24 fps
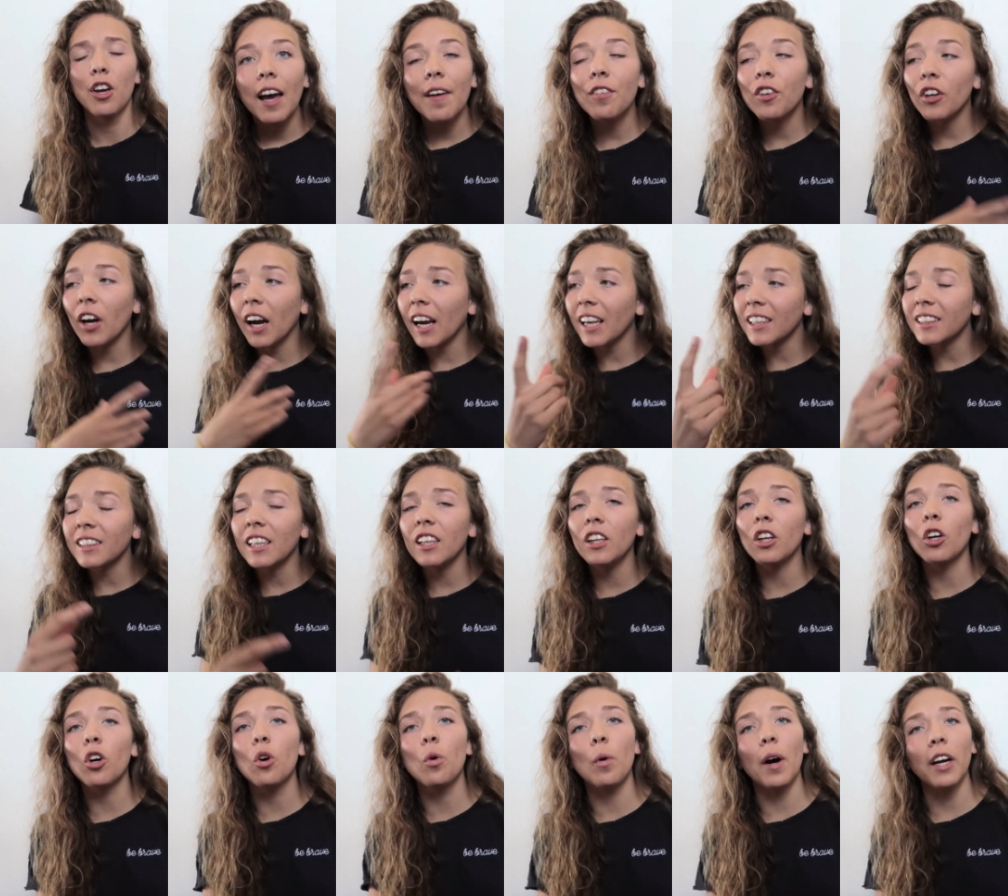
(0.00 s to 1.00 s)
If you're asking
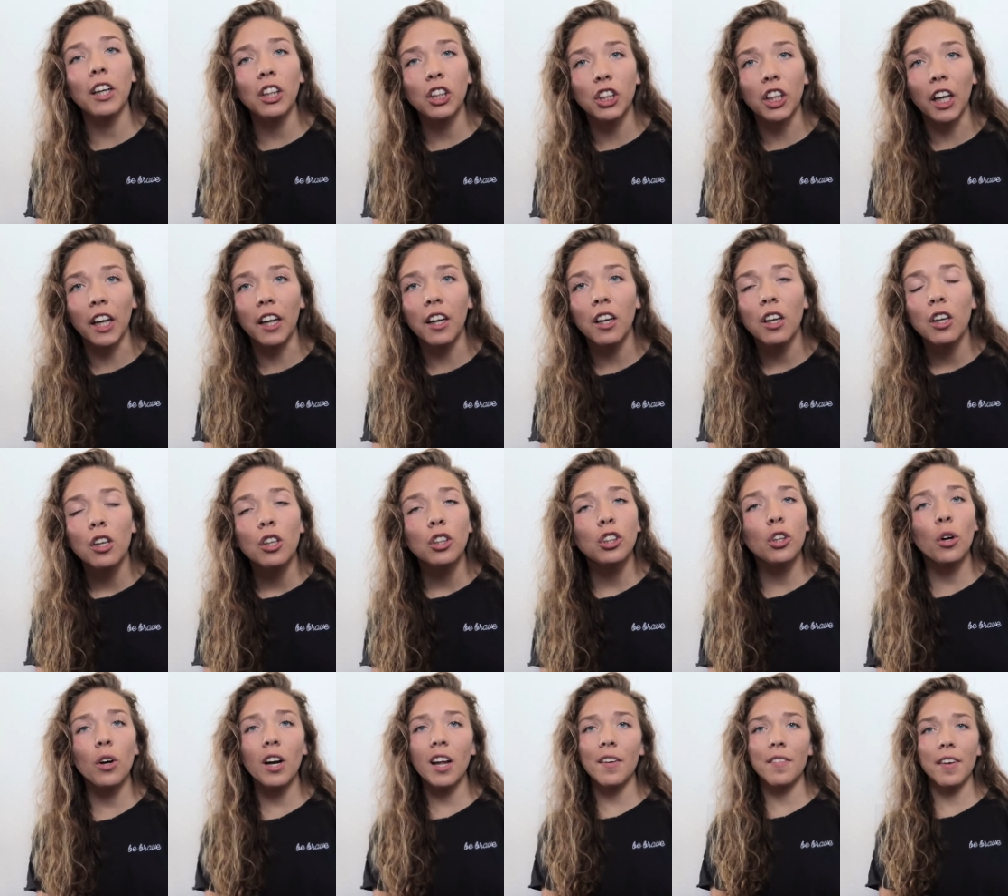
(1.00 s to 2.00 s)
a question,
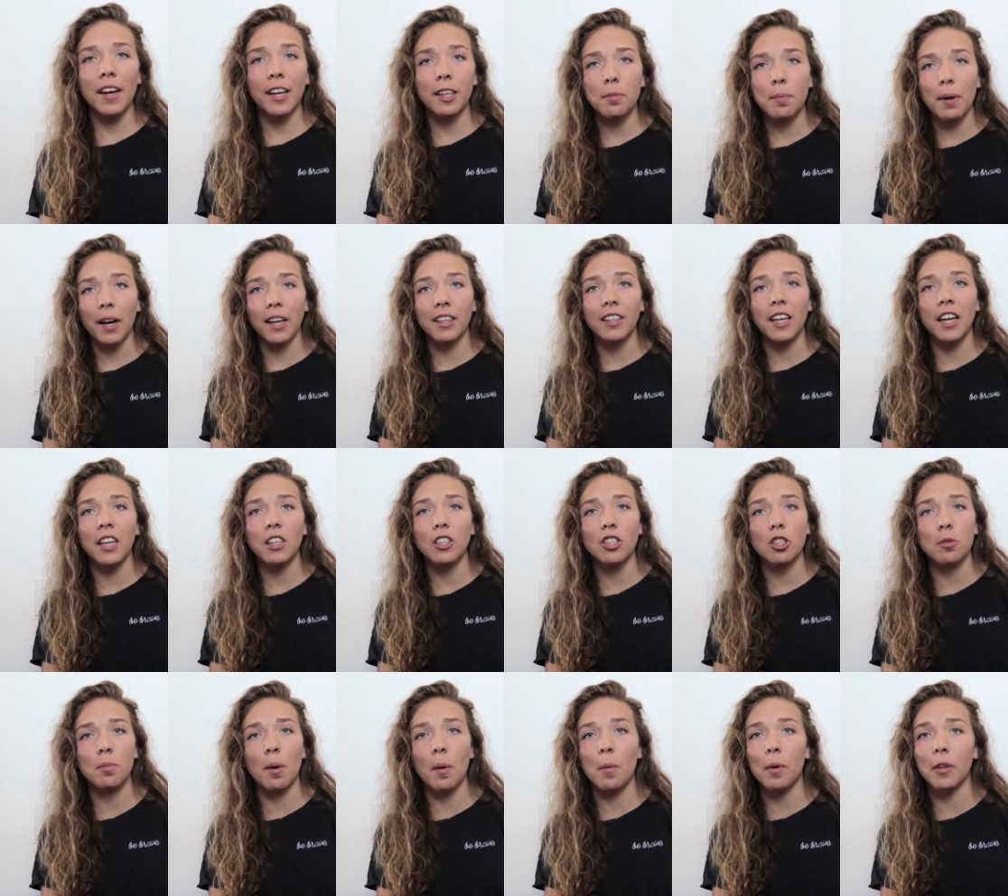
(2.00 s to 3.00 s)
don't have
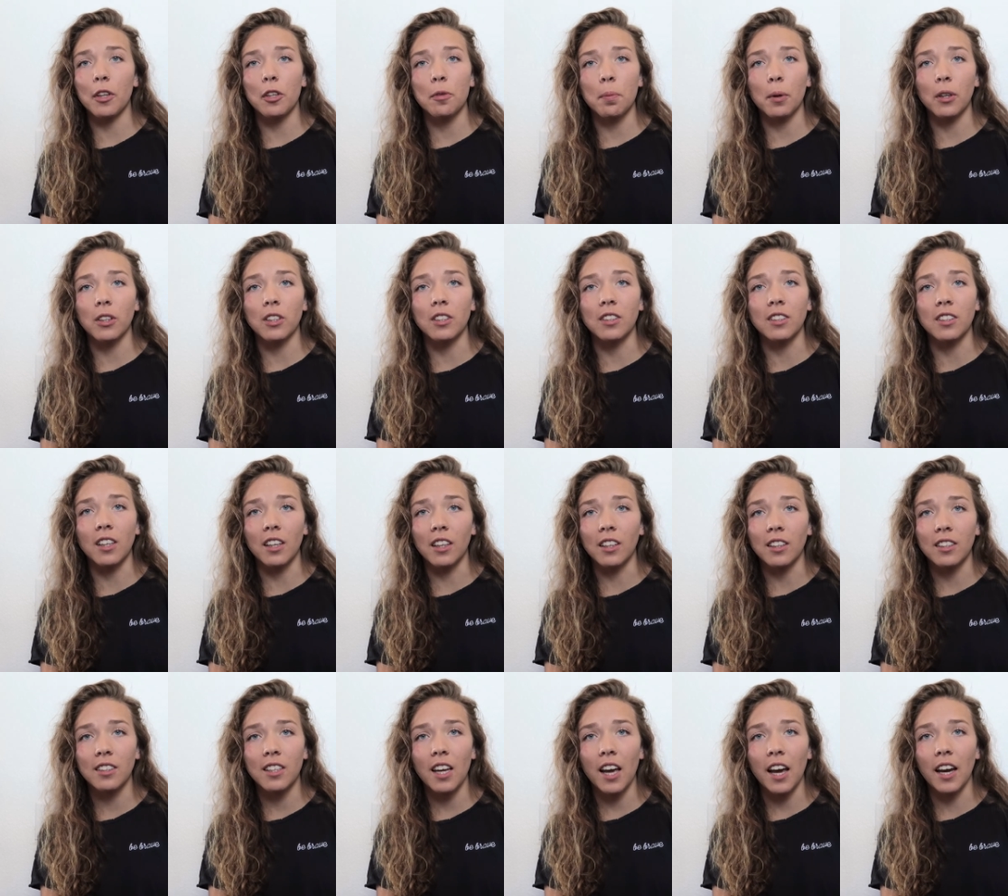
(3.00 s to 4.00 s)
expectations about what this person's
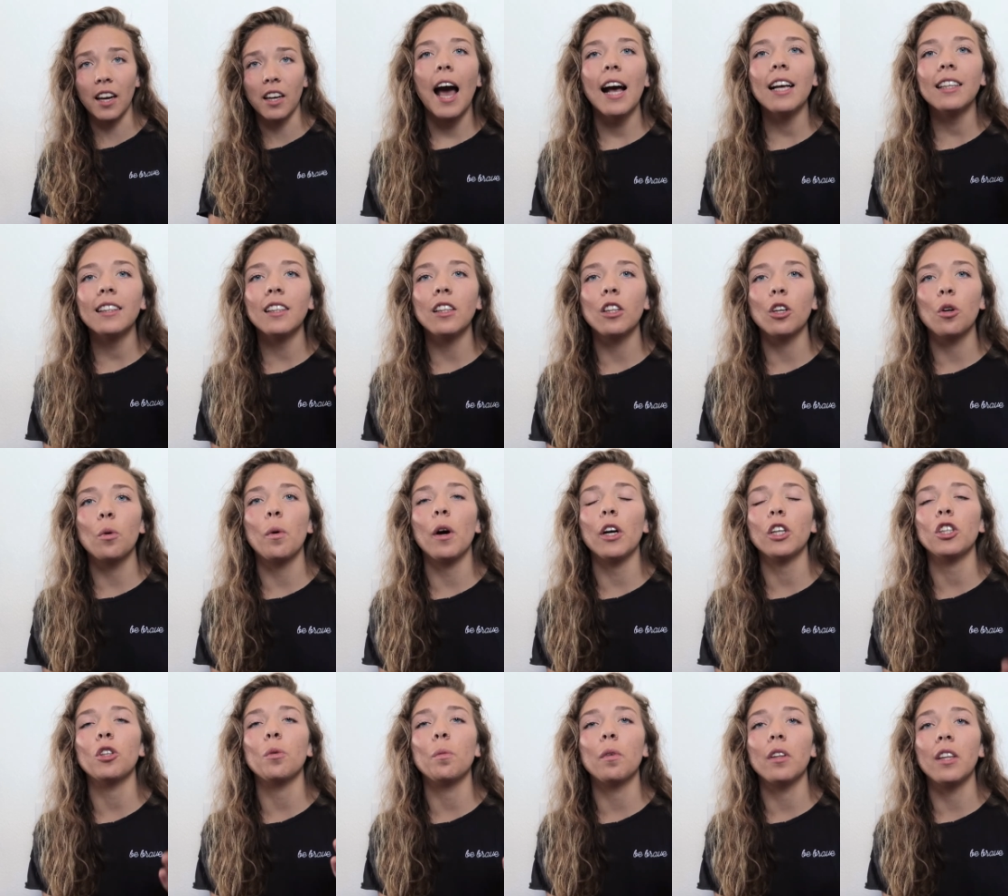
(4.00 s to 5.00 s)
gonna say. Ask the
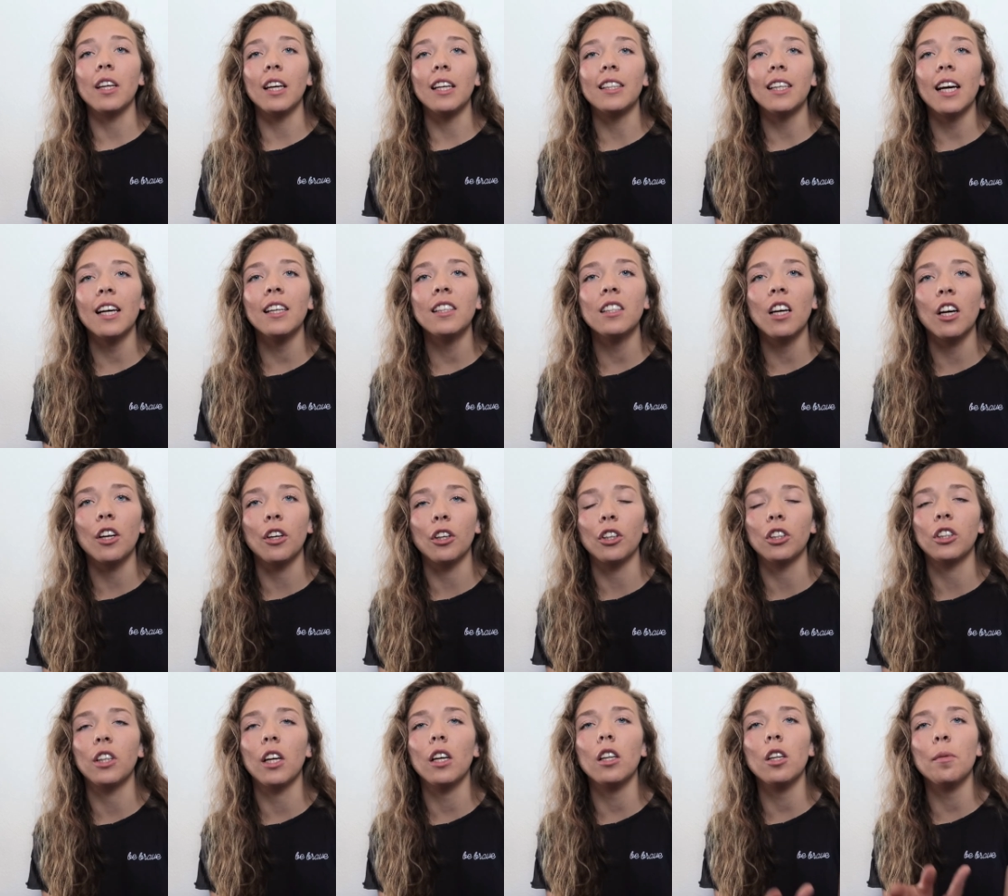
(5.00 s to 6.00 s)
question with the intent to
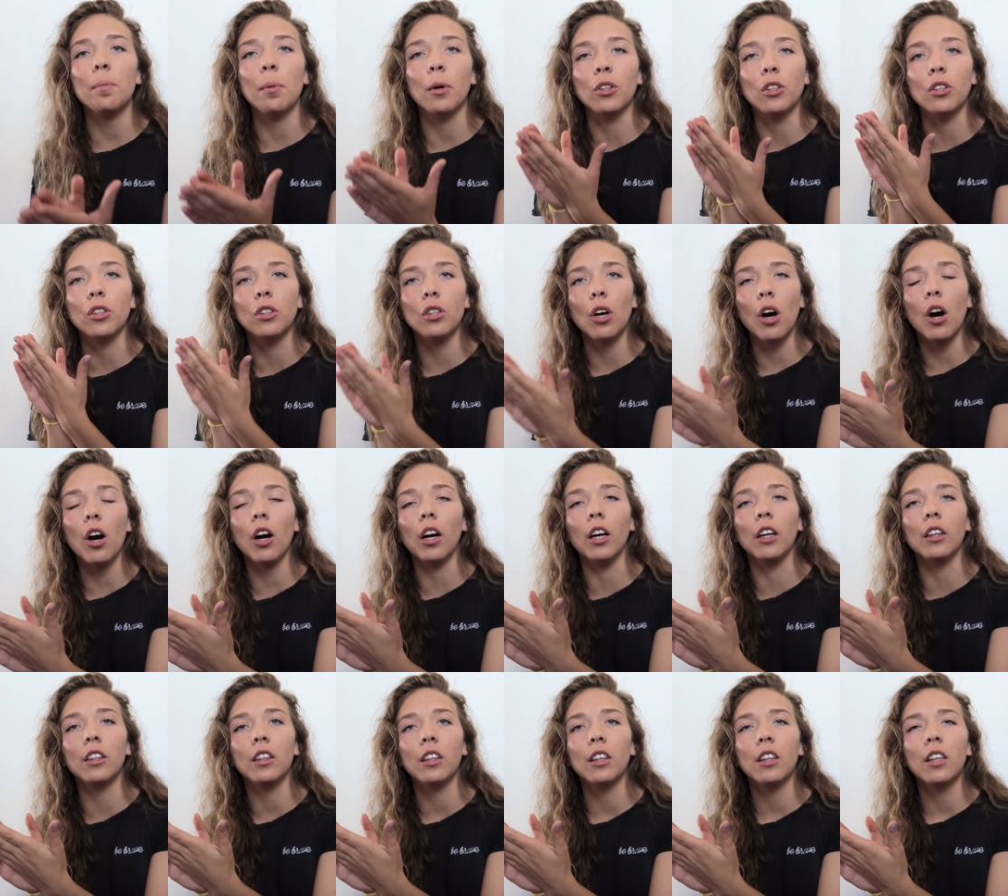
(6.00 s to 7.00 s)
understand the person's
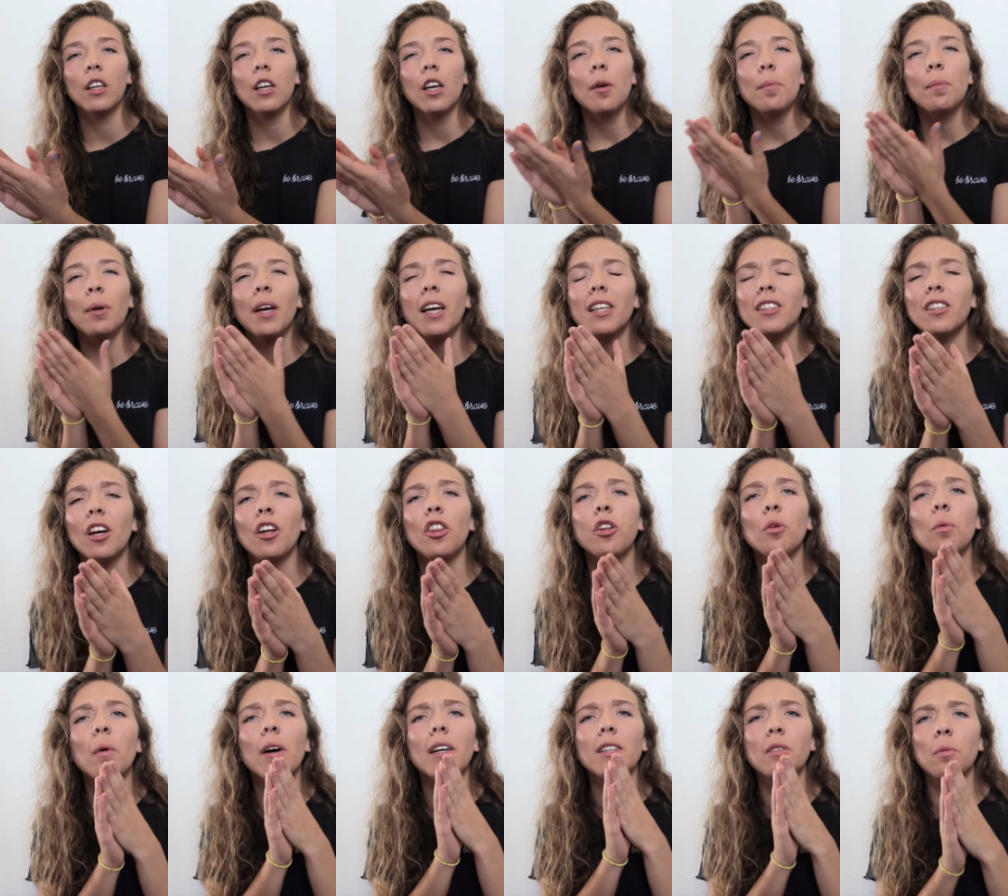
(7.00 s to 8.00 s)
heart, because
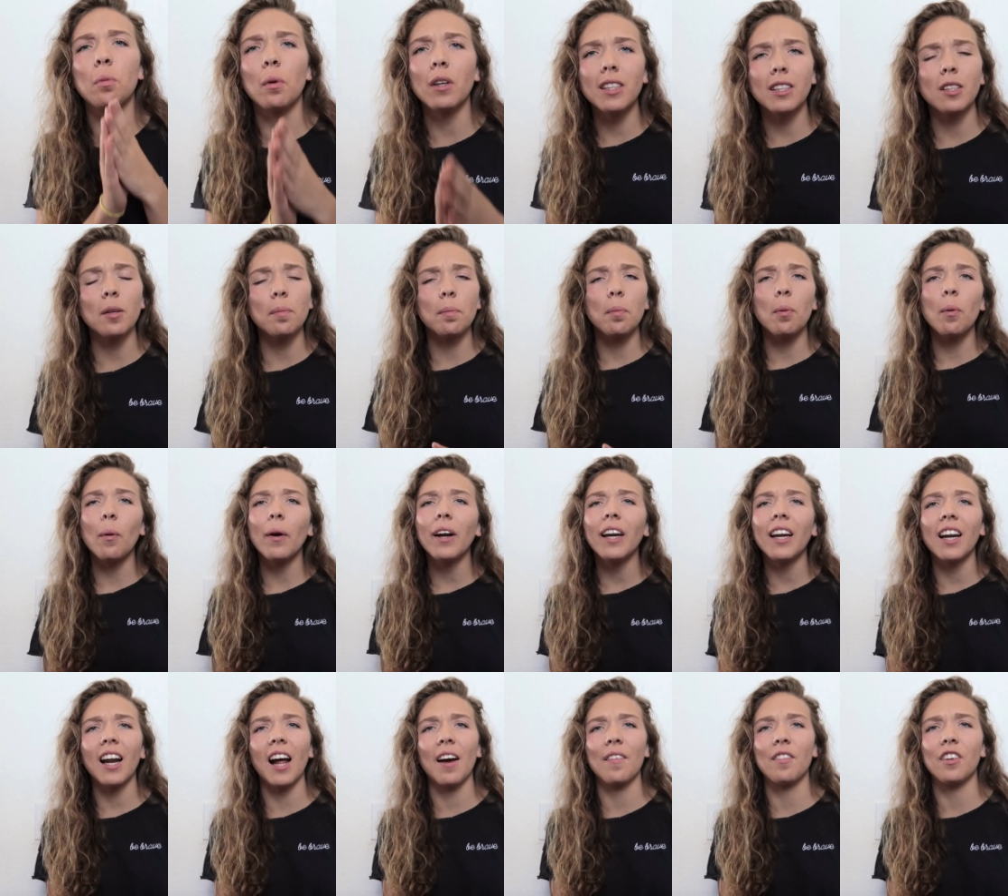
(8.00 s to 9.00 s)
otherwise, what's the point
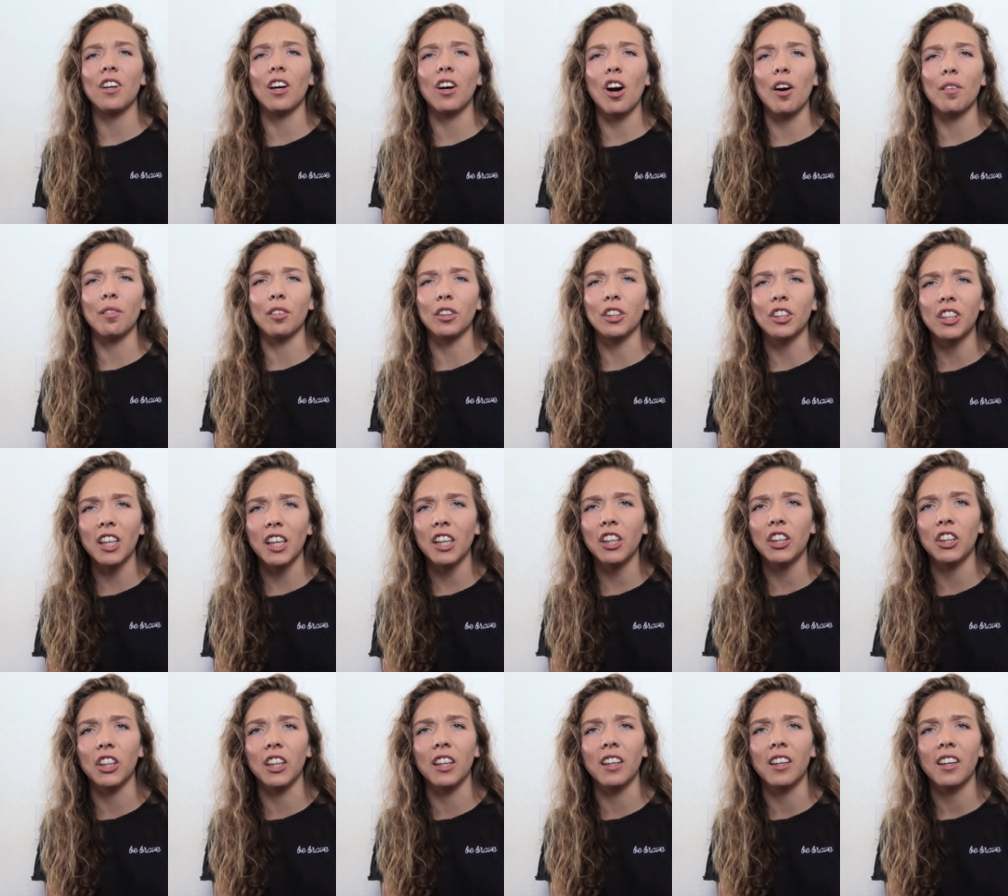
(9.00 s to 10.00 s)
in having a
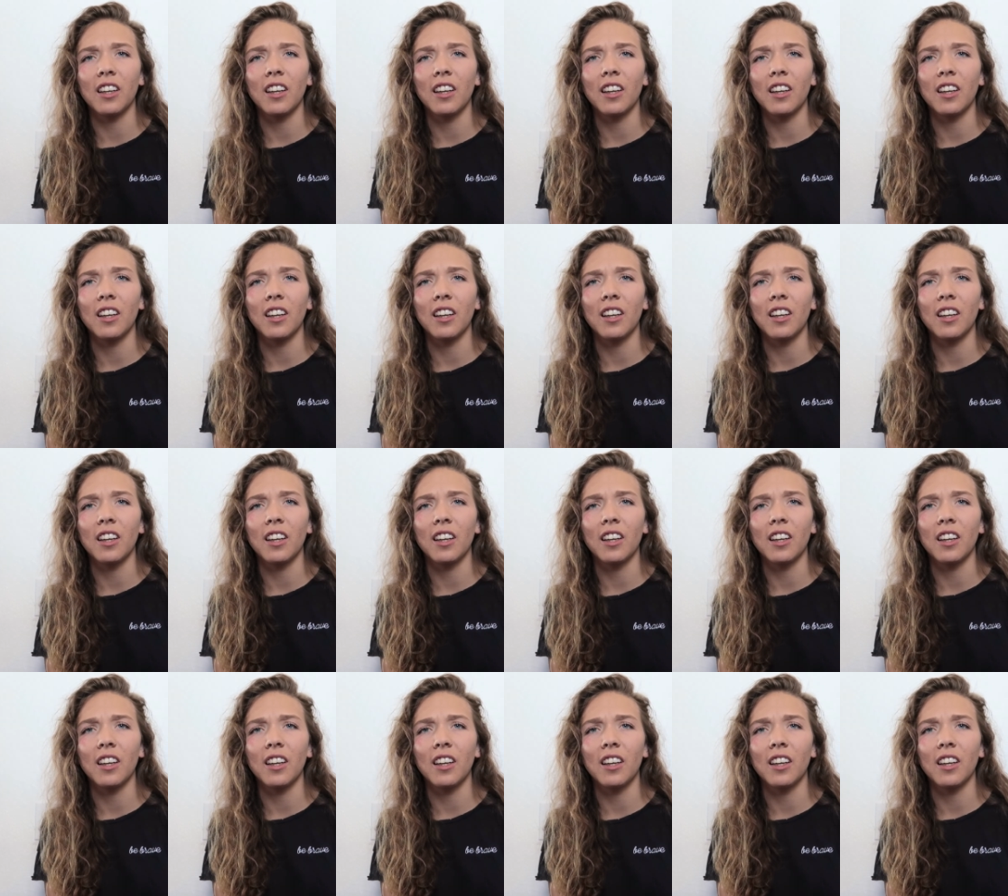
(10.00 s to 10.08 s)
conversation?